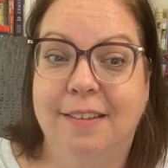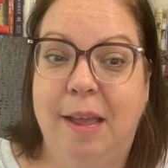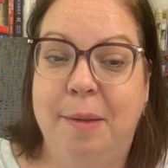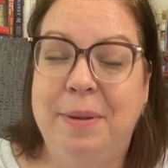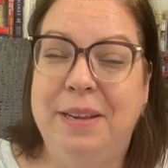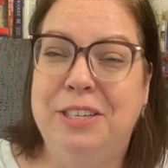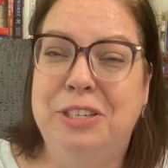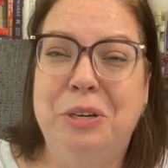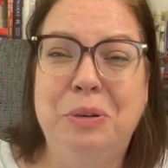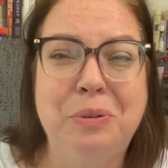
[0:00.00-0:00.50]
I
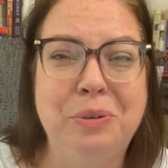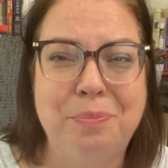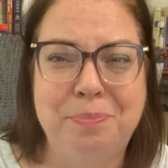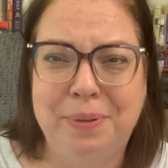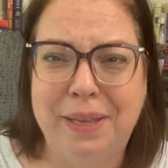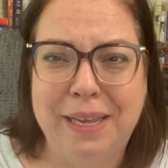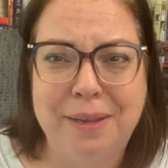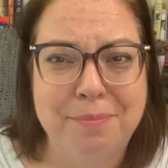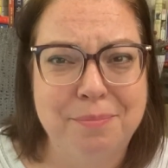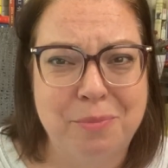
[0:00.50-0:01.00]
mean, don't
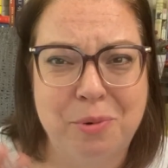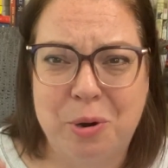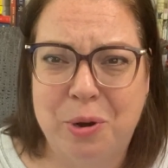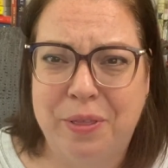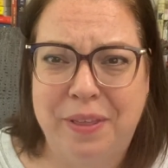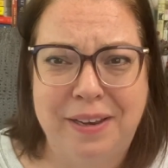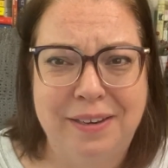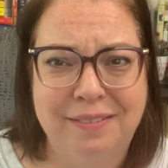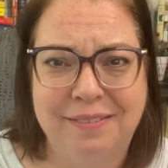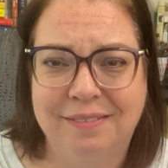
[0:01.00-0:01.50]
pick more
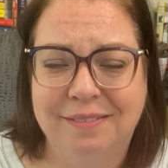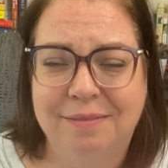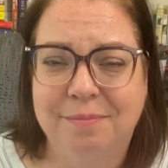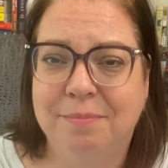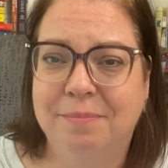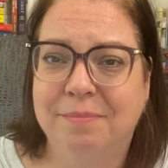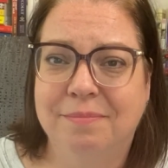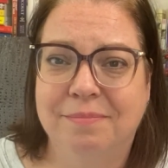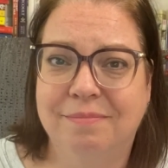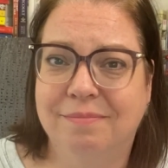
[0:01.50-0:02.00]
than
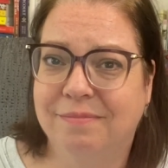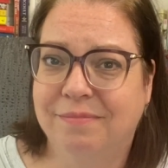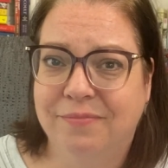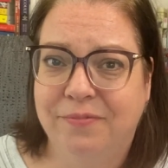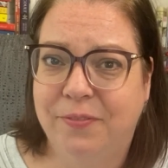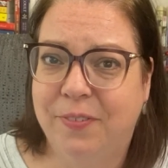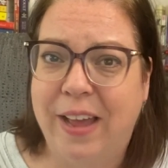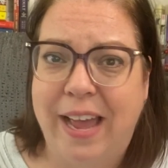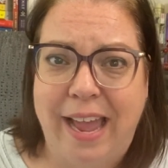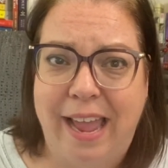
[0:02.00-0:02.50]

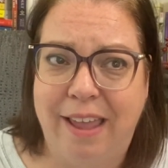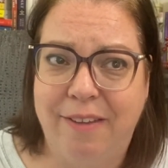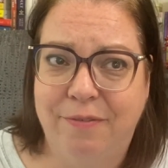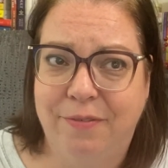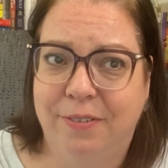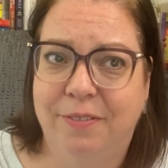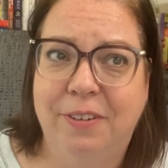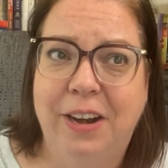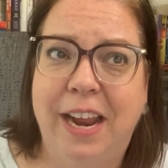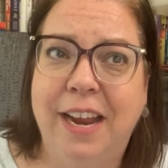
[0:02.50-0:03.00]

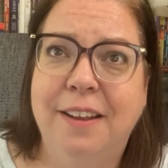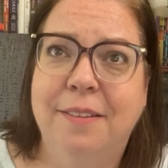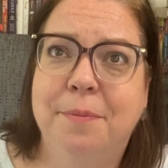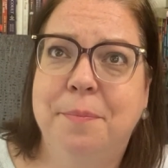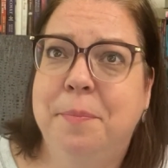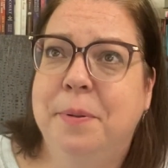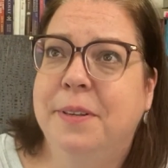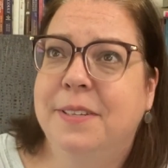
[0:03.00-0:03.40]
five, right?